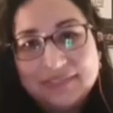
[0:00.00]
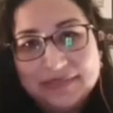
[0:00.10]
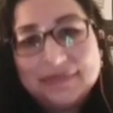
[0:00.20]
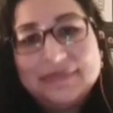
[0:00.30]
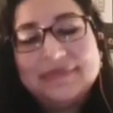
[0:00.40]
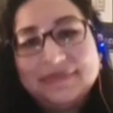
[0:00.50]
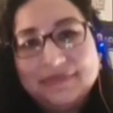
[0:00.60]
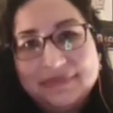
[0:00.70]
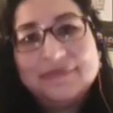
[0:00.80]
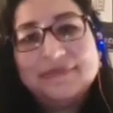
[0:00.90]
90s, and I just
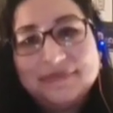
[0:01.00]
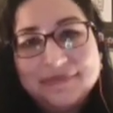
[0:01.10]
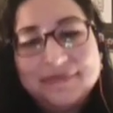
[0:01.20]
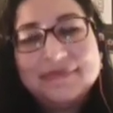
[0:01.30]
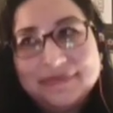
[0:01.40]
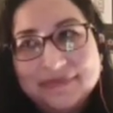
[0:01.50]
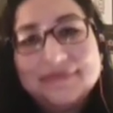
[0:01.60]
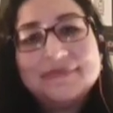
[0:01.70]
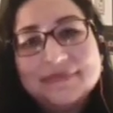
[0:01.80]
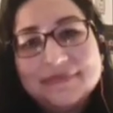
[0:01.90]
feel like I'm
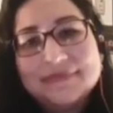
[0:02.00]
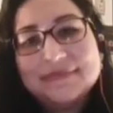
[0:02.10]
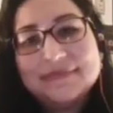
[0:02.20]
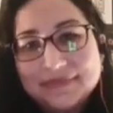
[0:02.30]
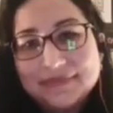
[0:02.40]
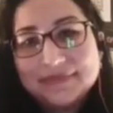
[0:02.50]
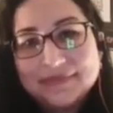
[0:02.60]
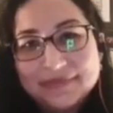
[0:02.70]
just comparing